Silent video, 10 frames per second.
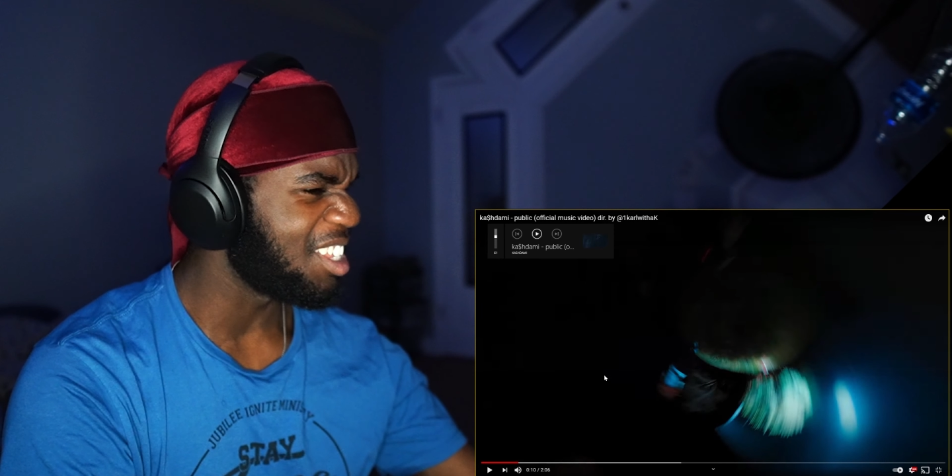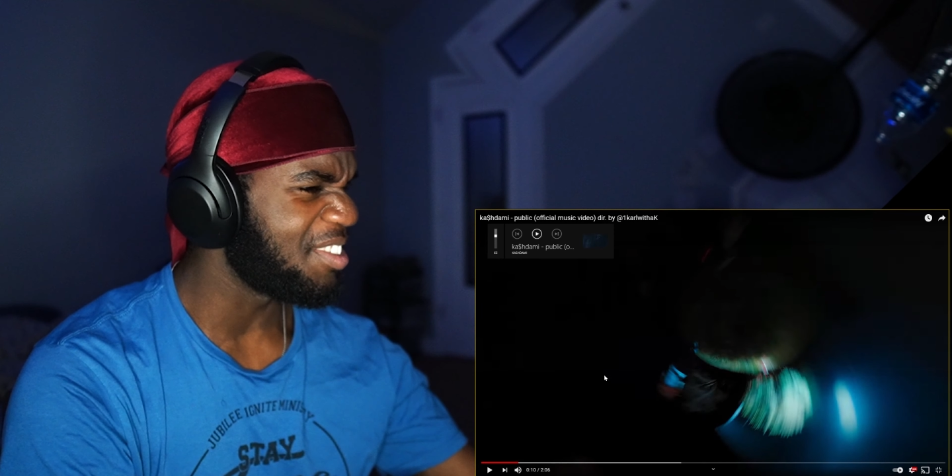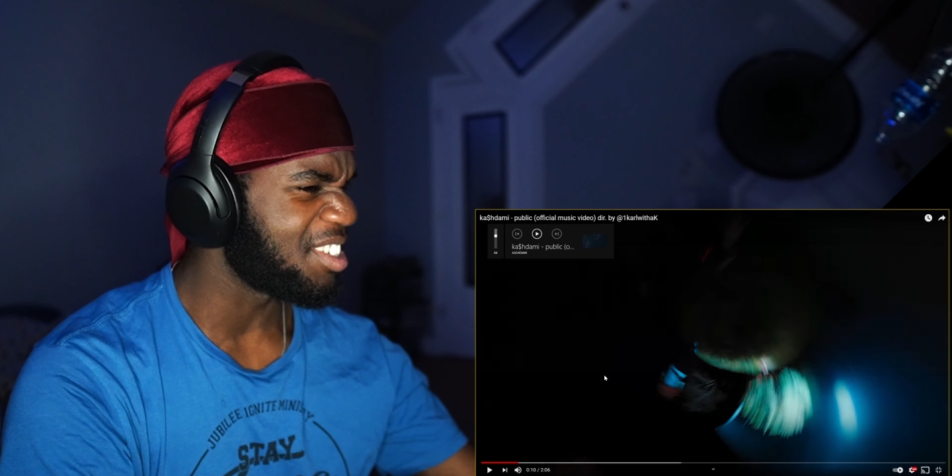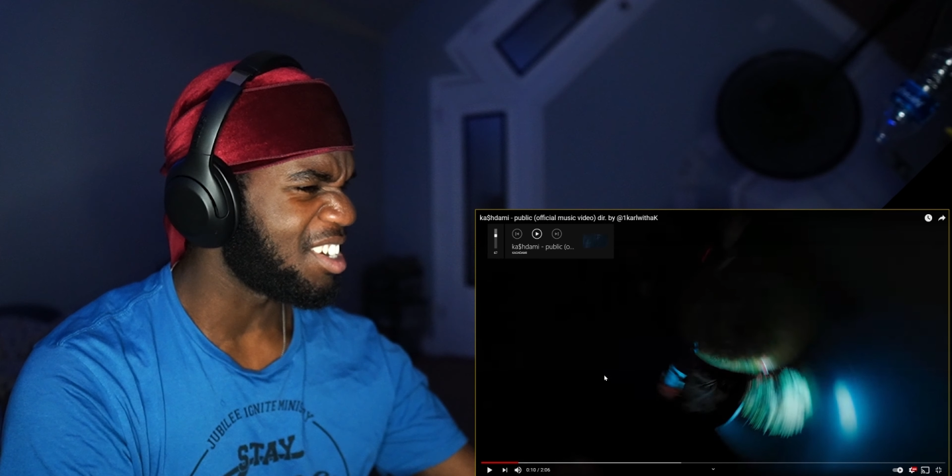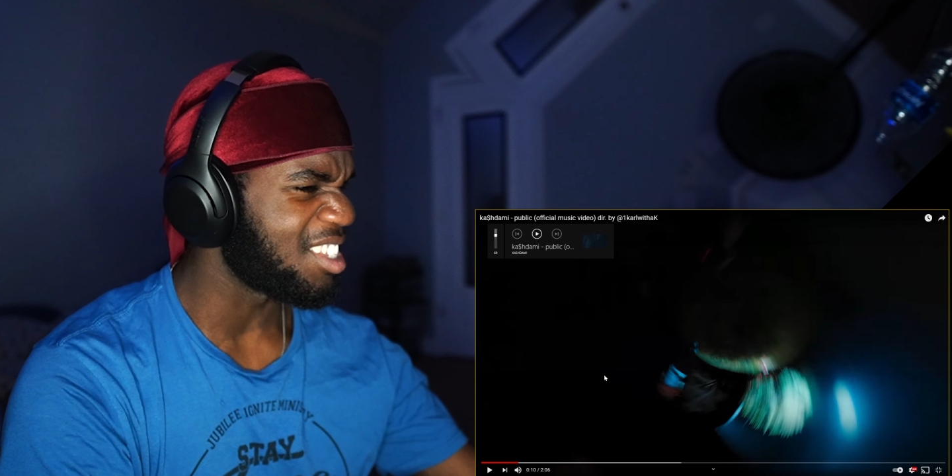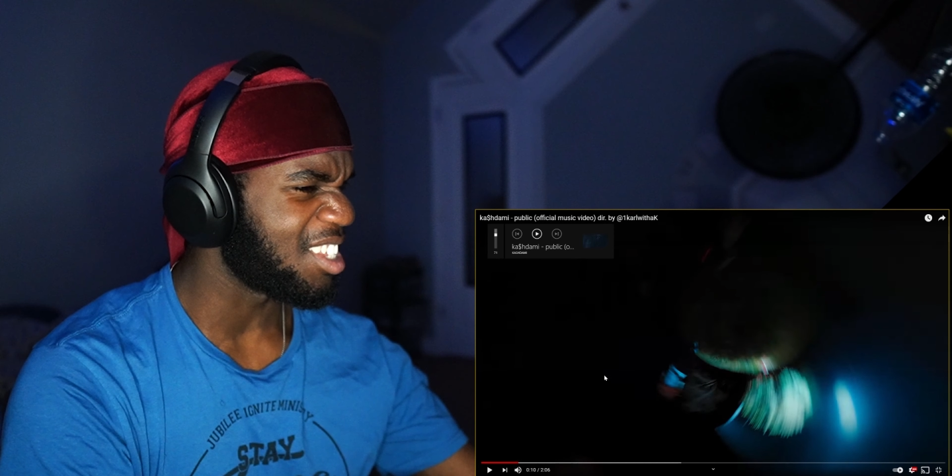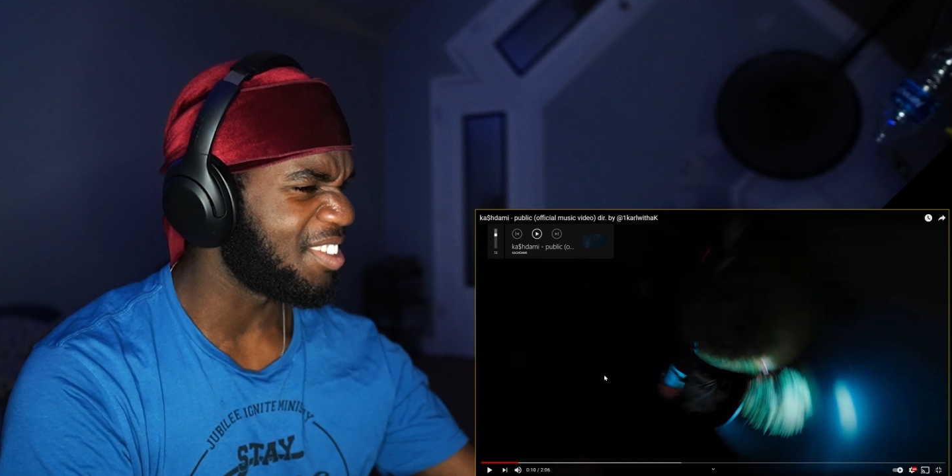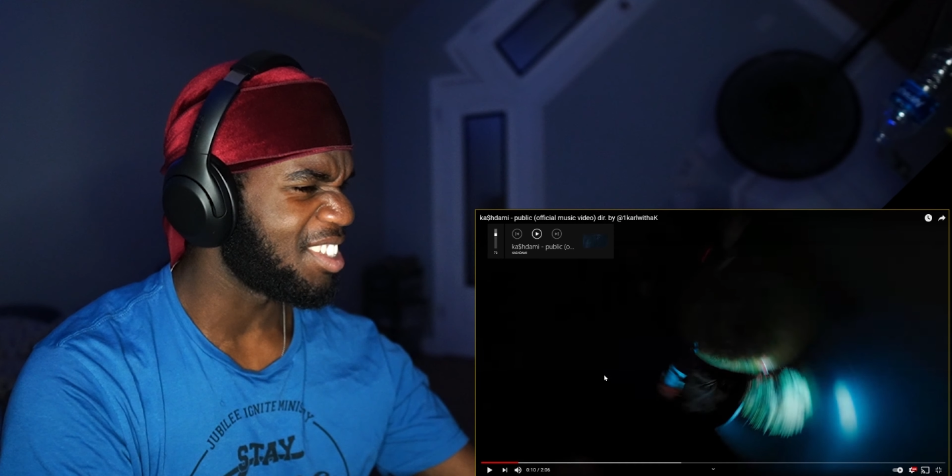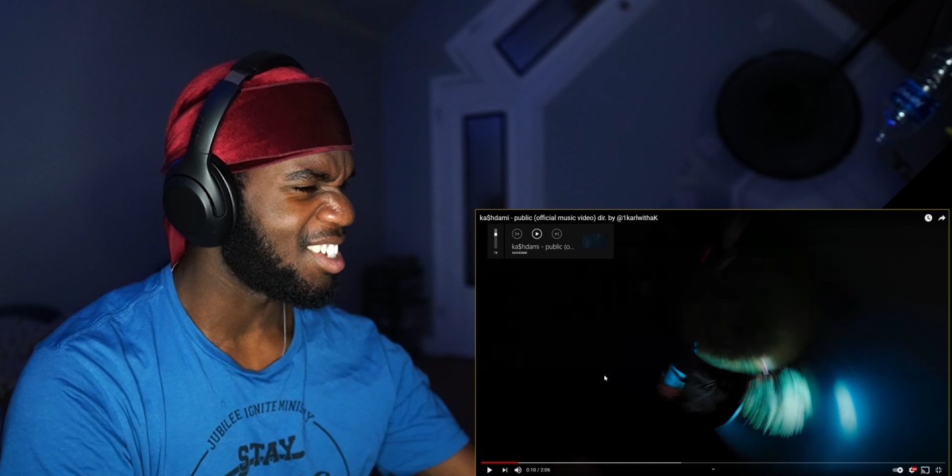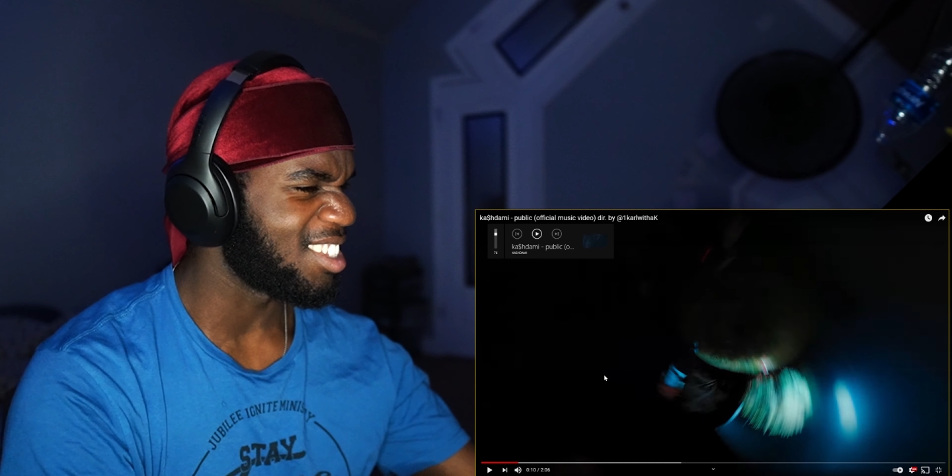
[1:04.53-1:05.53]
Let me turn this a
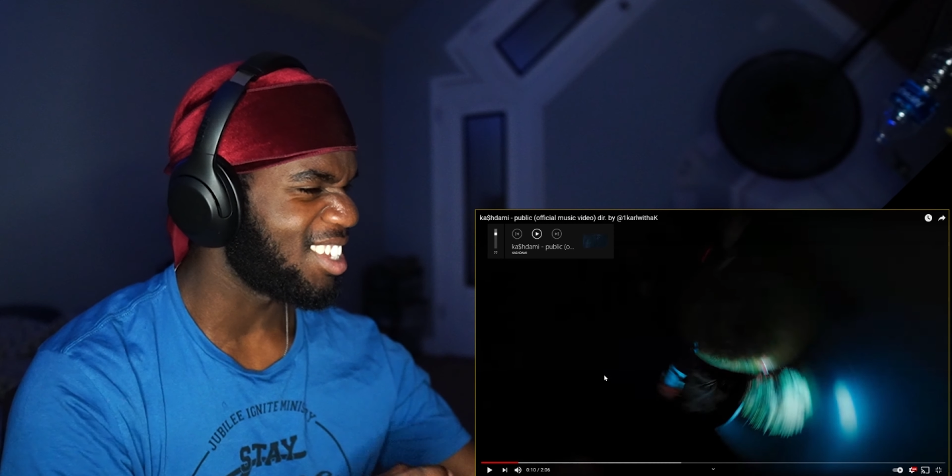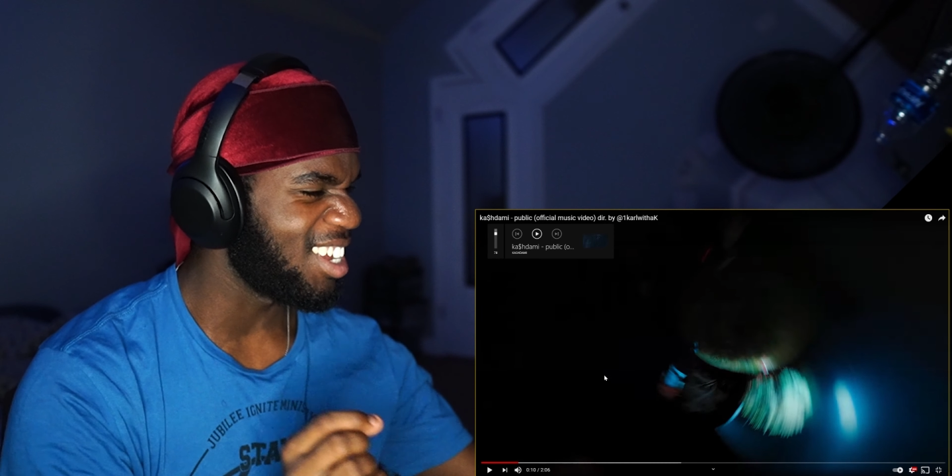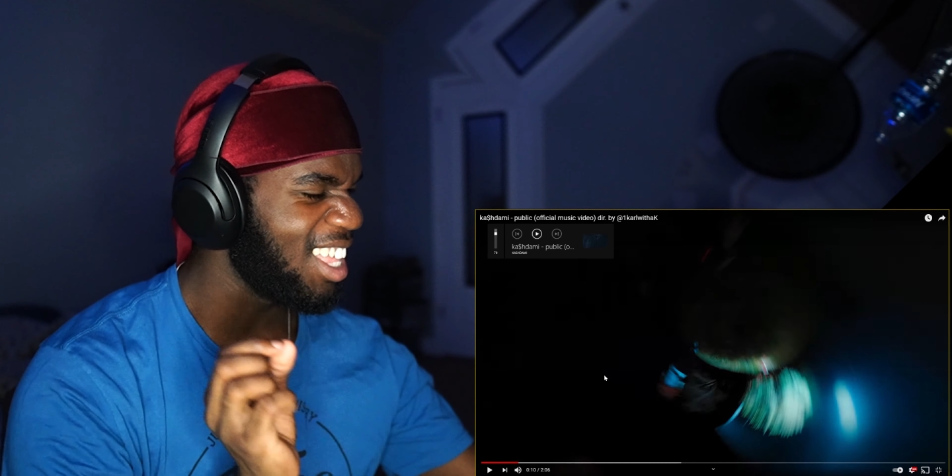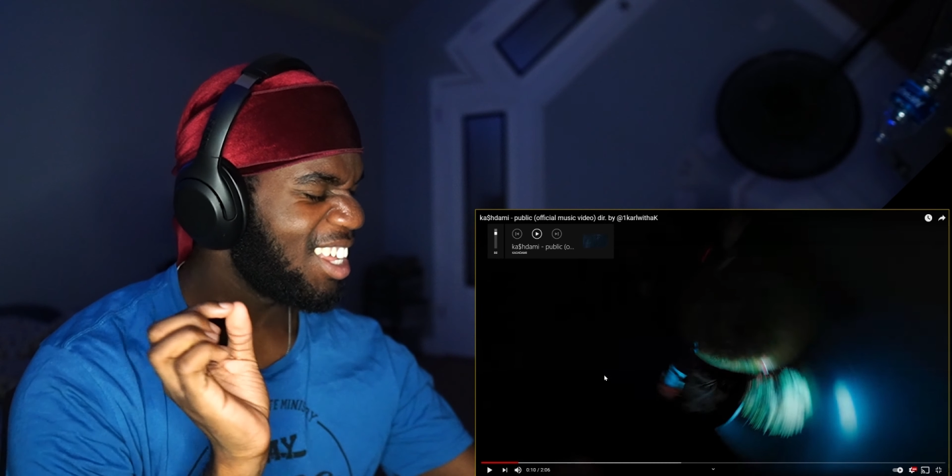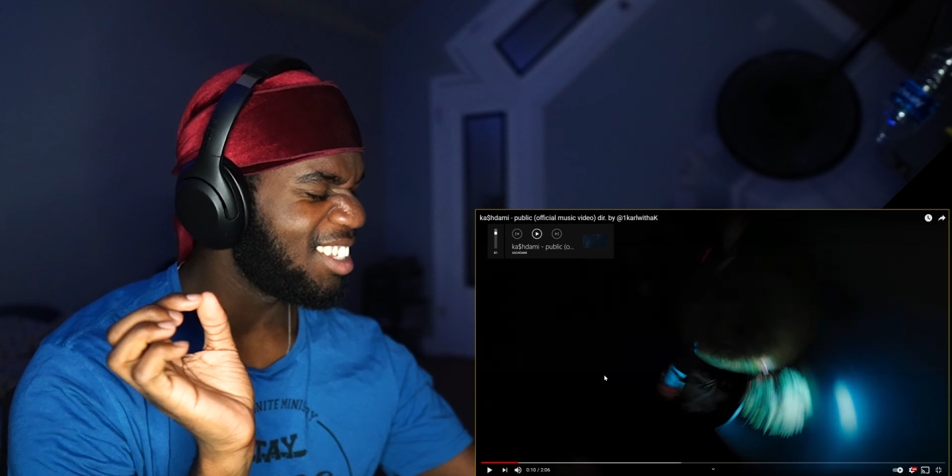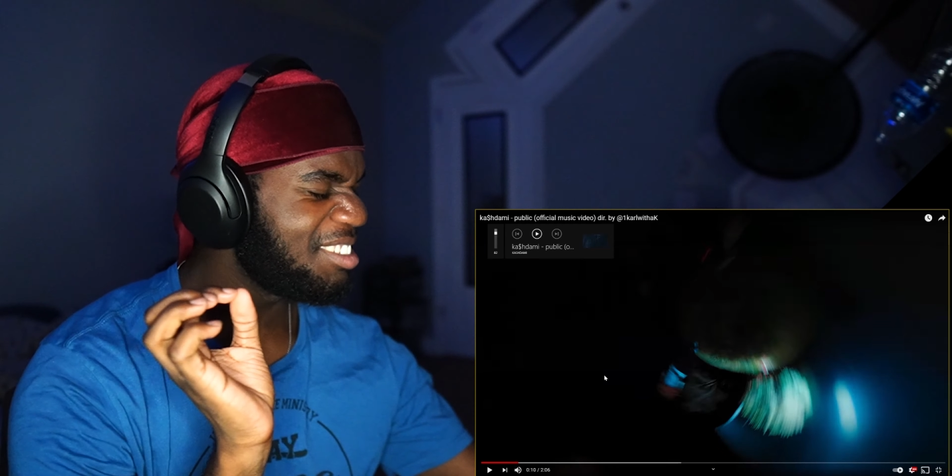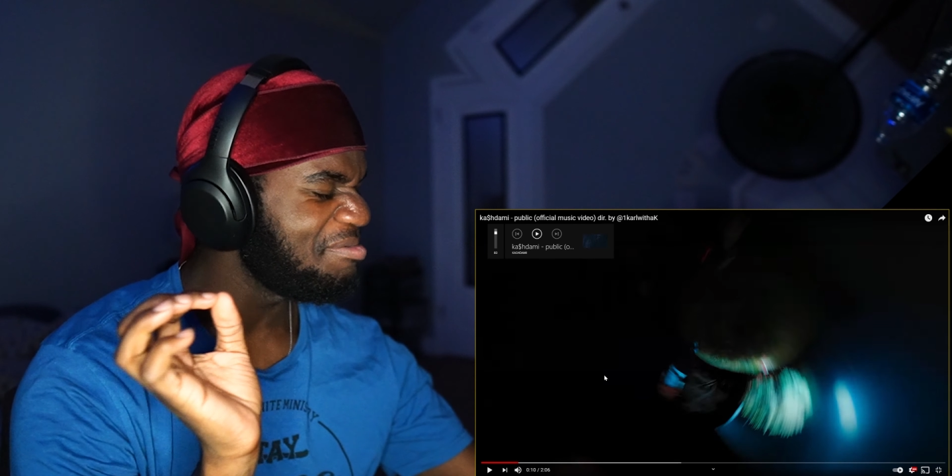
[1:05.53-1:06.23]
little bit. You get that?